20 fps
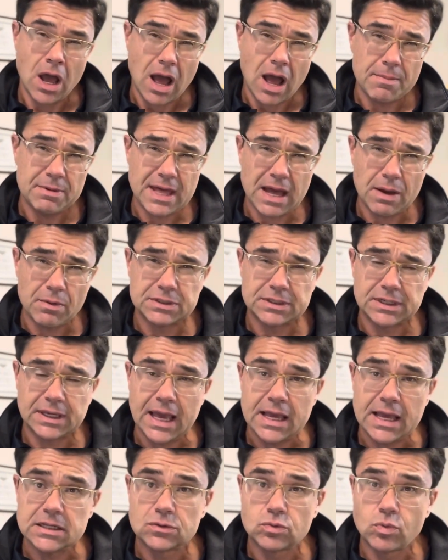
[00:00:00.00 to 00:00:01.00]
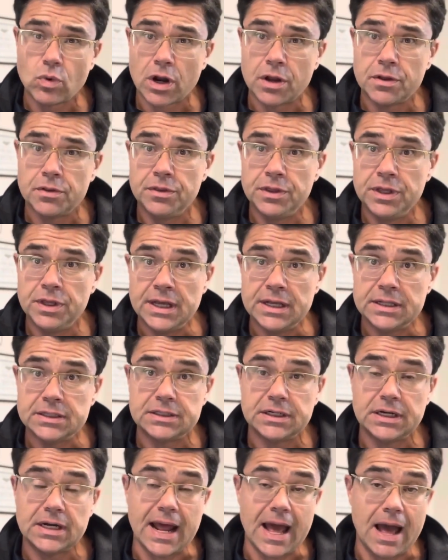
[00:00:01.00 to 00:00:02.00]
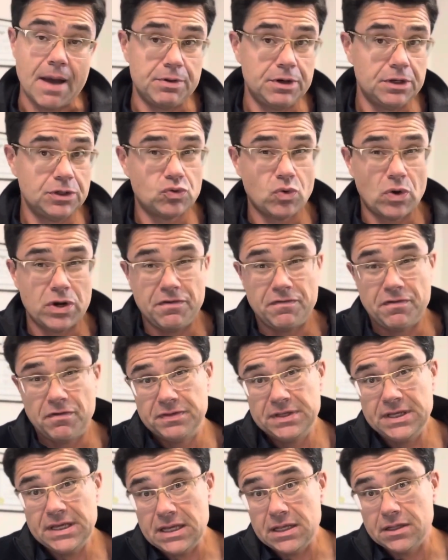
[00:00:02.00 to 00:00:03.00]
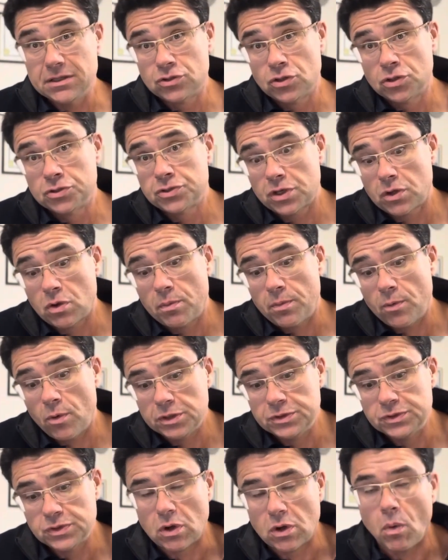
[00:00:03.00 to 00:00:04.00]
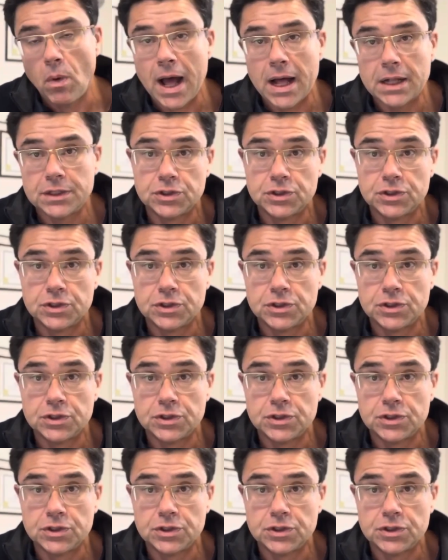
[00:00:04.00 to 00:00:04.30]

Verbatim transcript: I mean, that was a case where the incident happened in 2015, so it took a, it took a while.